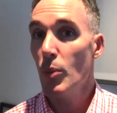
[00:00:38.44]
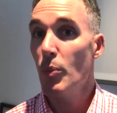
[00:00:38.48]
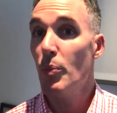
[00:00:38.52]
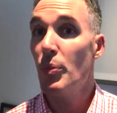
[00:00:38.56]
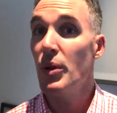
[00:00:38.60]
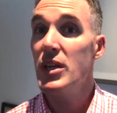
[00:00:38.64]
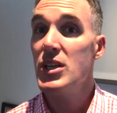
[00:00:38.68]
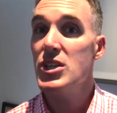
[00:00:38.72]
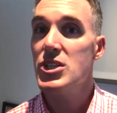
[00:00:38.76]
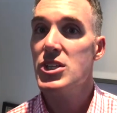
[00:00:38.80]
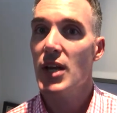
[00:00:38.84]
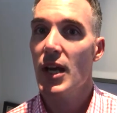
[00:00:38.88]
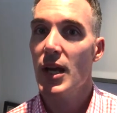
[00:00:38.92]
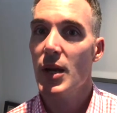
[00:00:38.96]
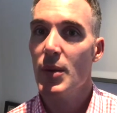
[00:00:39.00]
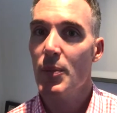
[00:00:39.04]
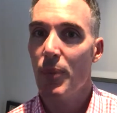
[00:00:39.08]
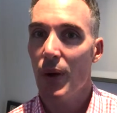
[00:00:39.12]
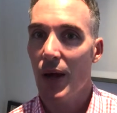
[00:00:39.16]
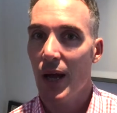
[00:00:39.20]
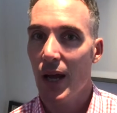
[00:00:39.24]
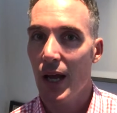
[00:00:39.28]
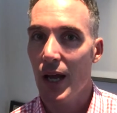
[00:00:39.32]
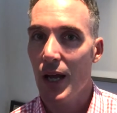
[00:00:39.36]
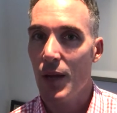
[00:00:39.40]
B.J.
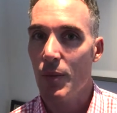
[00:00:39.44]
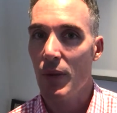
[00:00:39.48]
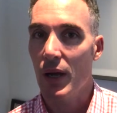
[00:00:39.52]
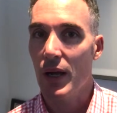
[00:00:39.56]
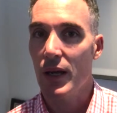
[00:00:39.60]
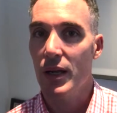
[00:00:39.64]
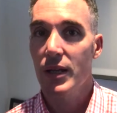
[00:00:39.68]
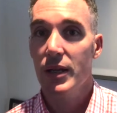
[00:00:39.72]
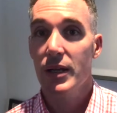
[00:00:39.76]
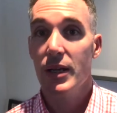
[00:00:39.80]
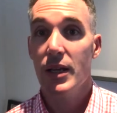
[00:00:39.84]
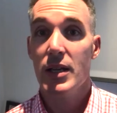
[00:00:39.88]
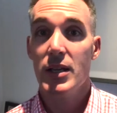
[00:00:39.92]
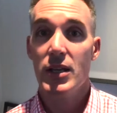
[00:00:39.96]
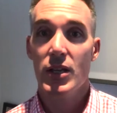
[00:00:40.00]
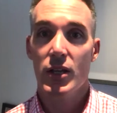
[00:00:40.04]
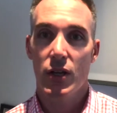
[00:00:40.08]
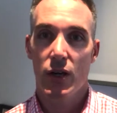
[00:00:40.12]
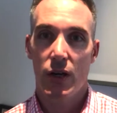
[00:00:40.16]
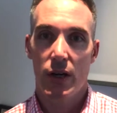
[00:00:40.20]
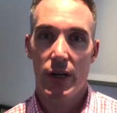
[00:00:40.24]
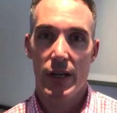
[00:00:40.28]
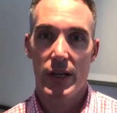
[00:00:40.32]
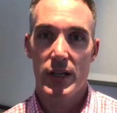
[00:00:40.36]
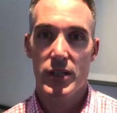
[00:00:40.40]
Palmer, in the
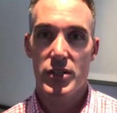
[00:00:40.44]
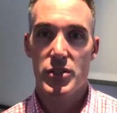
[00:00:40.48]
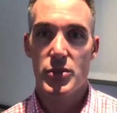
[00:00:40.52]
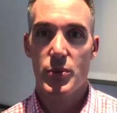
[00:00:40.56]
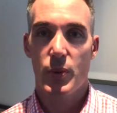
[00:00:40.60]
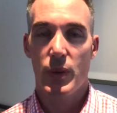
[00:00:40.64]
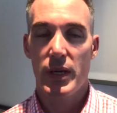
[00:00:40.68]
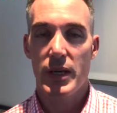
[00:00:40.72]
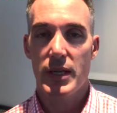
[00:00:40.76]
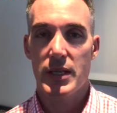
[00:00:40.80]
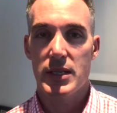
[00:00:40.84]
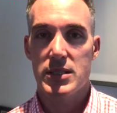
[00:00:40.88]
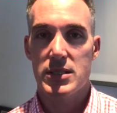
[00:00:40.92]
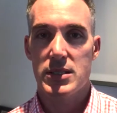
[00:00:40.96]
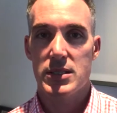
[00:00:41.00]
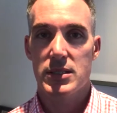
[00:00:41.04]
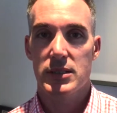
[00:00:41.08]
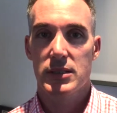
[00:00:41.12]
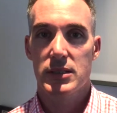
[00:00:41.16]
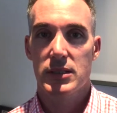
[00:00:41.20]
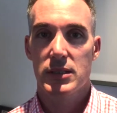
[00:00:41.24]
1920s.